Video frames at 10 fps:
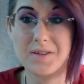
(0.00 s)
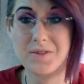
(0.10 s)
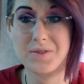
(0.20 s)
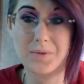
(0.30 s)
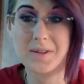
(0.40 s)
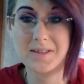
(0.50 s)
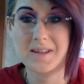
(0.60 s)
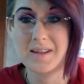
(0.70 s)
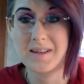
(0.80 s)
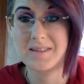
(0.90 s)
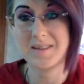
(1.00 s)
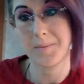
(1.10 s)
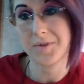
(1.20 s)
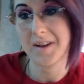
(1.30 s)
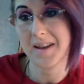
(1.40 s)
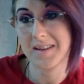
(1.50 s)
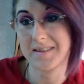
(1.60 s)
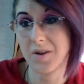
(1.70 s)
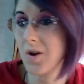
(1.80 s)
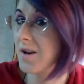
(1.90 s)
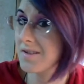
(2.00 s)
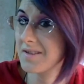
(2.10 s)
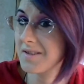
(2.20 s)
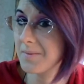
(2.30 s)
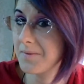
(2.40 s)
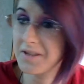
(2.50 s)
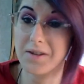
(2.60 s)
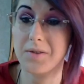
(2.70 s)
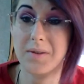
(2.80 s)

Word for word: short summarized autism video.